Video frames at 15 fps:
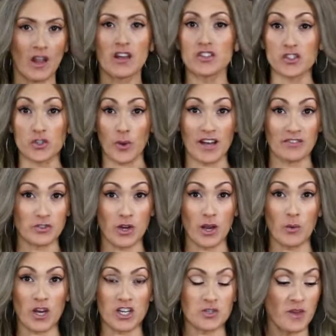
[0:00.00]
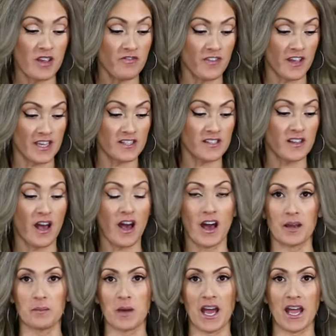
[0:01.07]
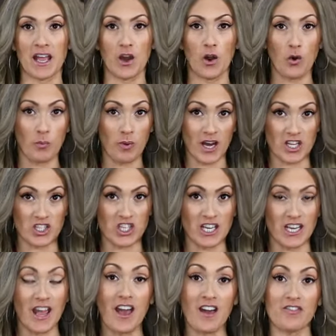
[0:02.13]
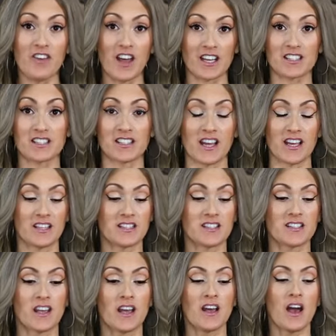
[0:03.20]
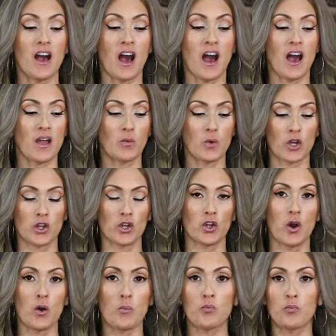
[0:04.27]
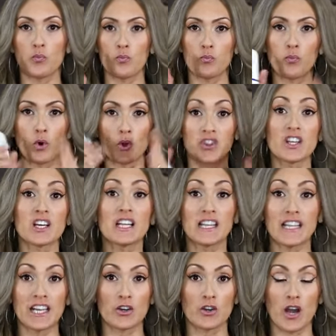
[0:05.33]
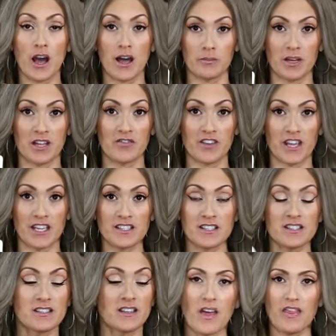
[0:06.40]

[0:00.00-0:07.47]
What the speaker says: So after I wash my face on my Obagi FX nights, I will put the clear on my face.